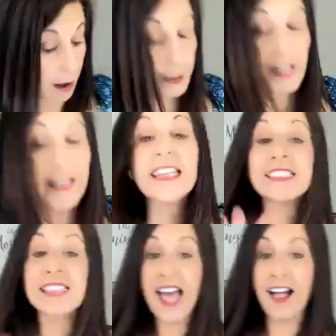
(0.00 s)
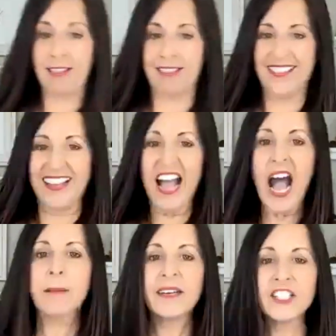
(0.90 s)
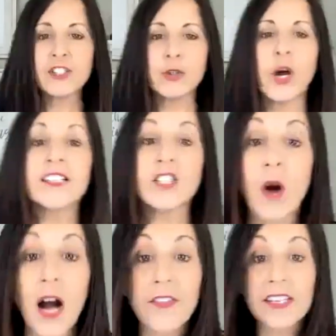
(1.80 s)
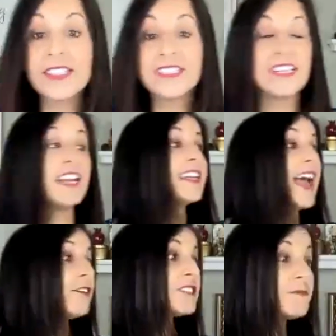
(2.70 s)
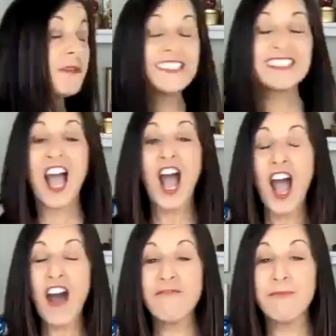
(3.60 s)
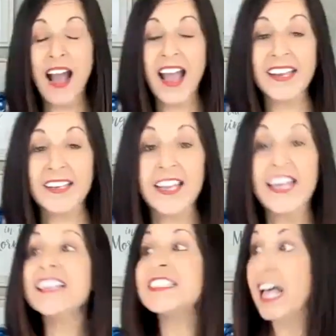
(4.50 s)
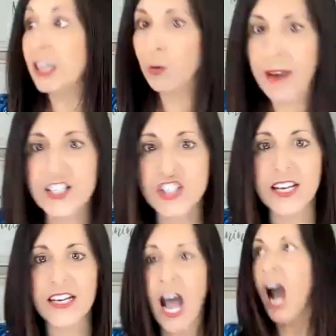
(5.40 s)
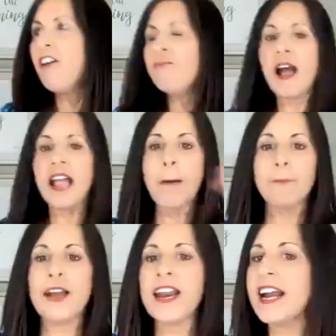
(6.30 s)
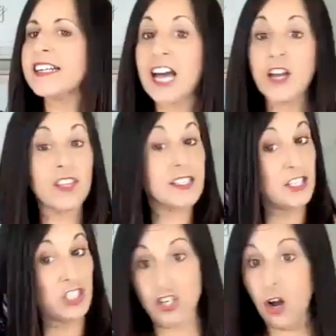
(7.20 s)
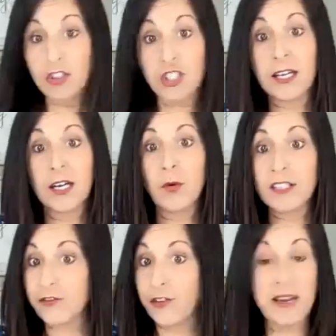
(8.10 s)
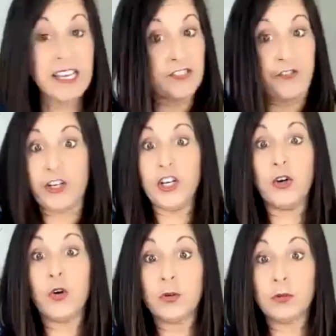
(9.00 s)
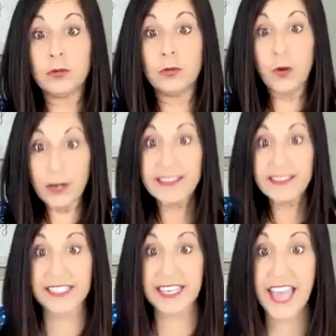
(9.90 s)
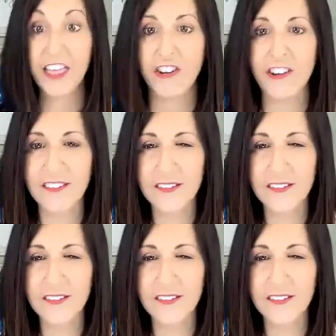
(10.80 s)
I'm going to excel. I'm going to do. So this is an announcement of my acceleration, of my upgrade. And I tell you this, I just told you what's for me is for you. We're in this together.